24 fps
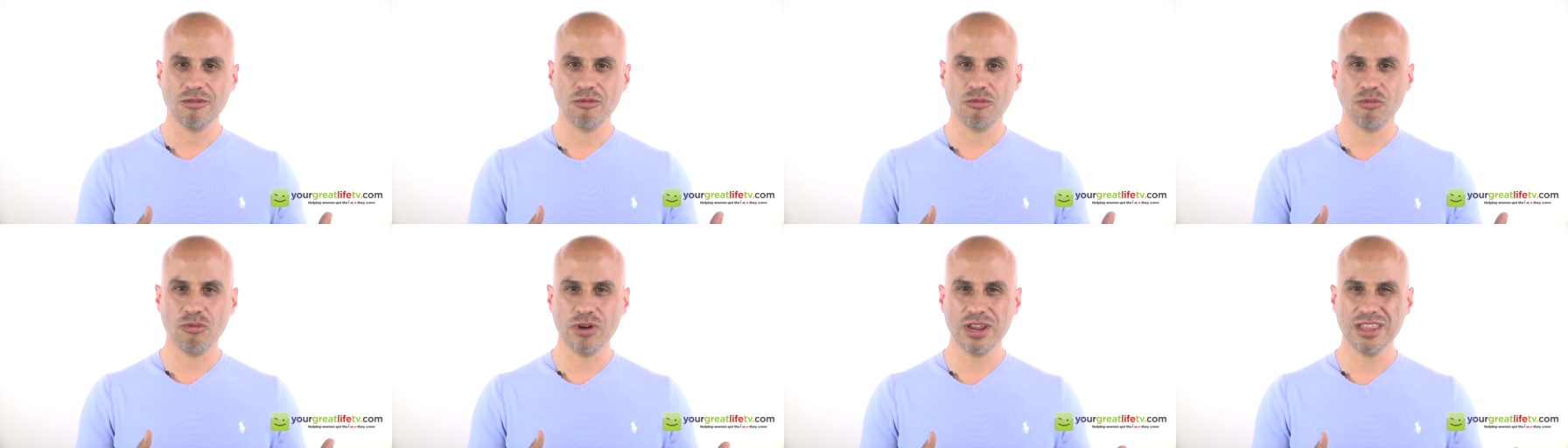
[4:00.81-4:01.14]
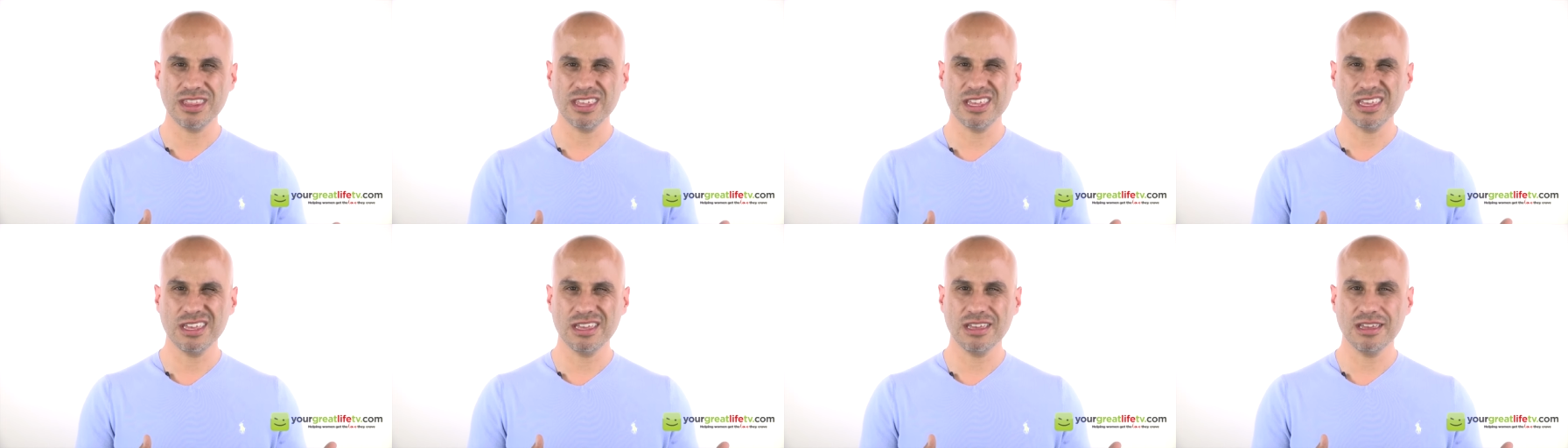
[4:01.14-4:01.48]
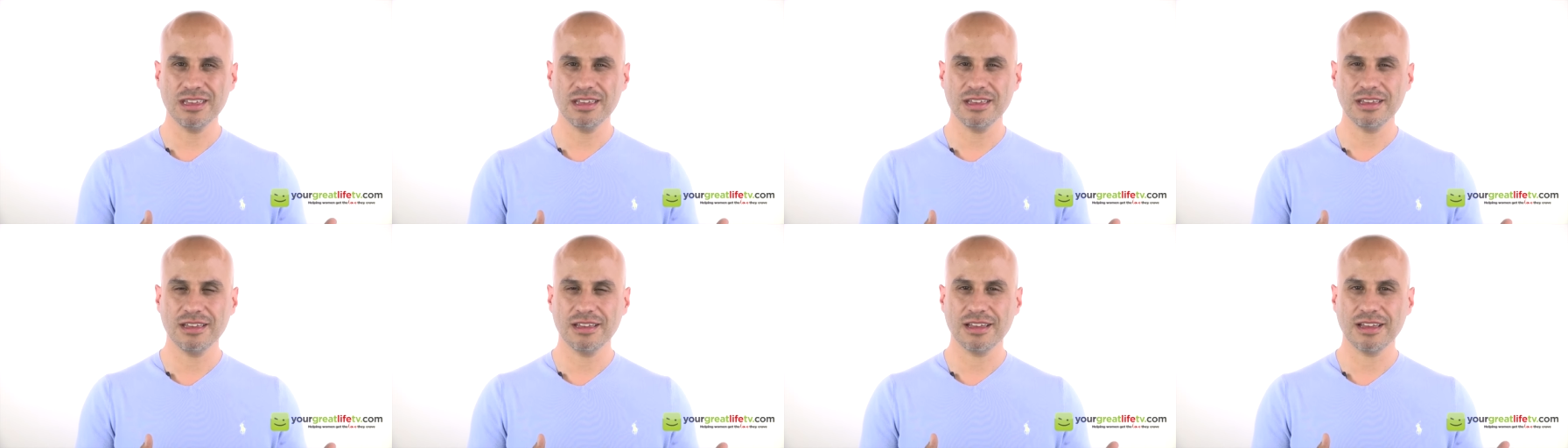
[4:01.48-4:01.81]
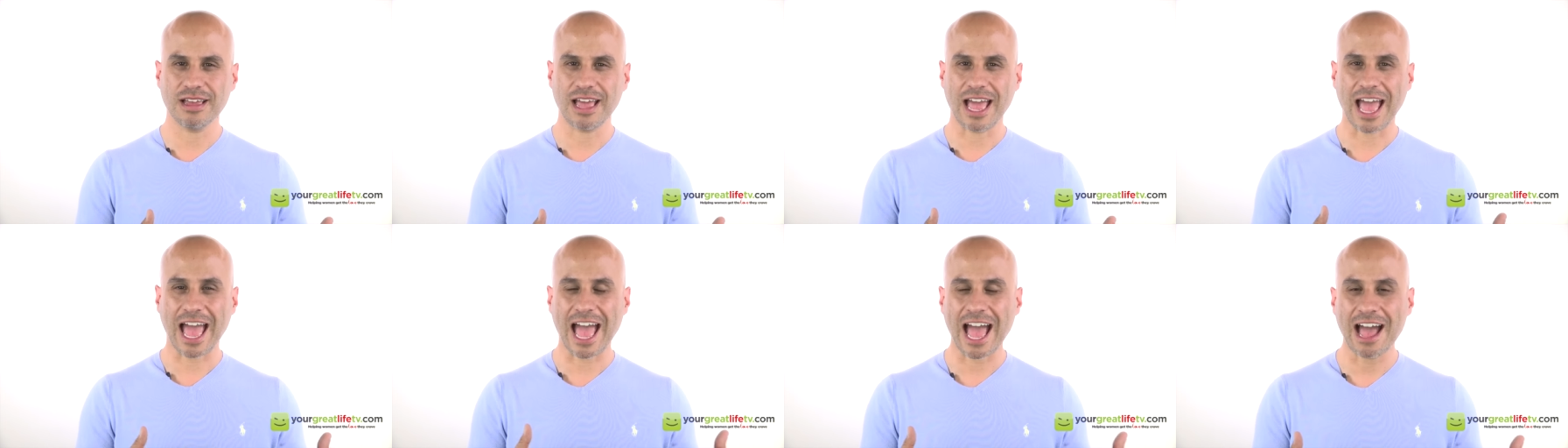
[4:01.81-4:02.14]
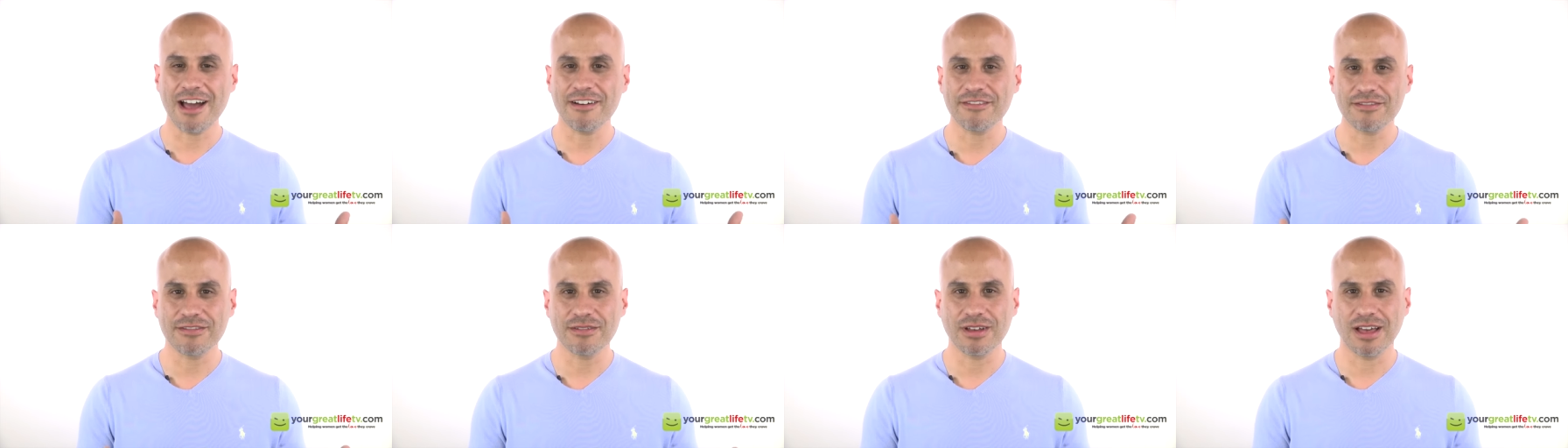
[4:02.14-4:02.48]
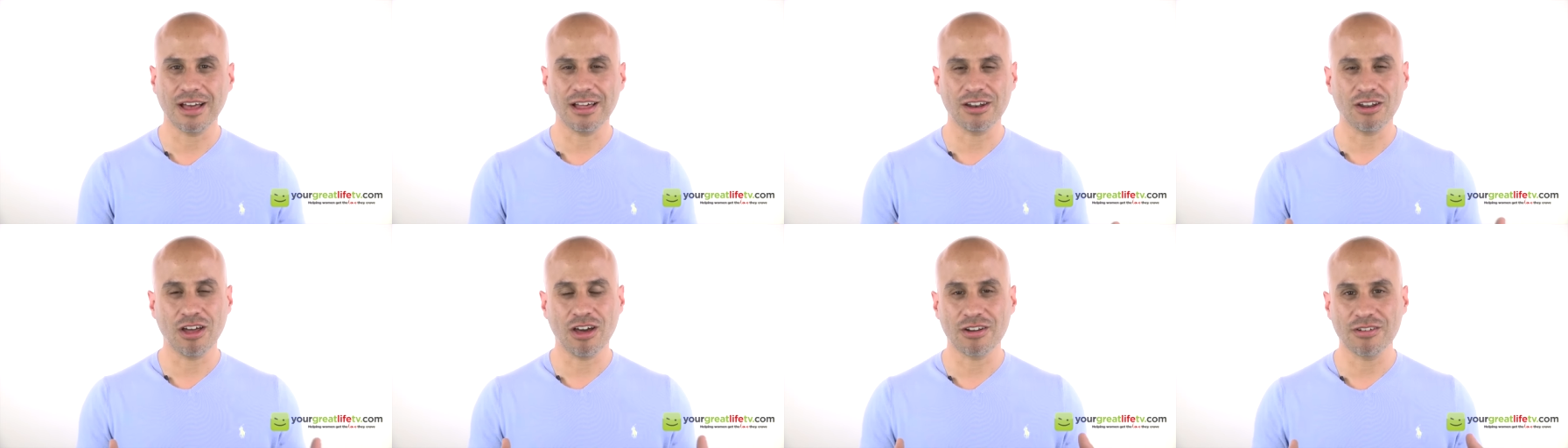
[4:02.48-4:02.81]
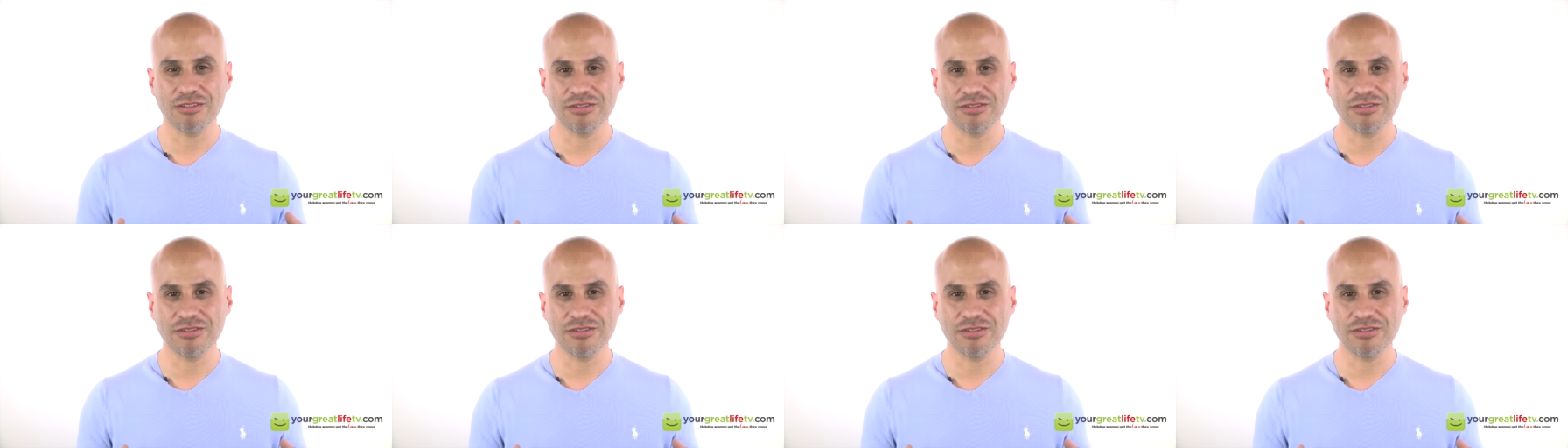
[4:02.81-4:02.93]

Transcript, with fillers: really have a lot